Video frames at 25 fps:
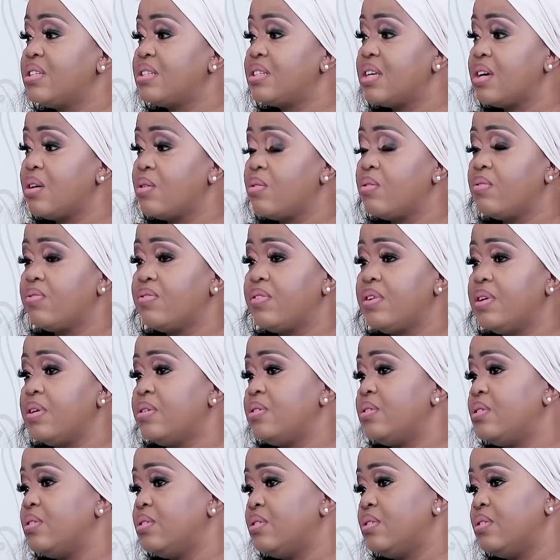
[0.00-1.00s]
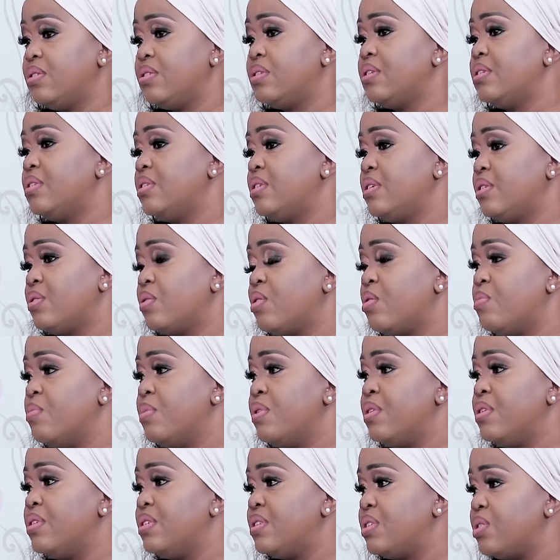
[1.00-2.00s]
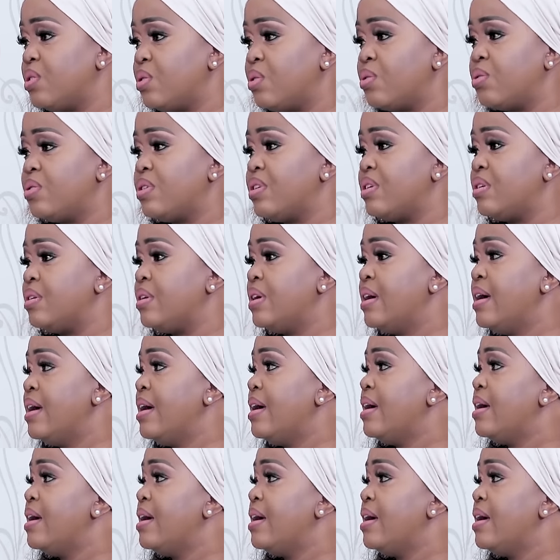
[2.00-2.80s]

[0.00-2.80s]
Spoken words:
the sake of the community or the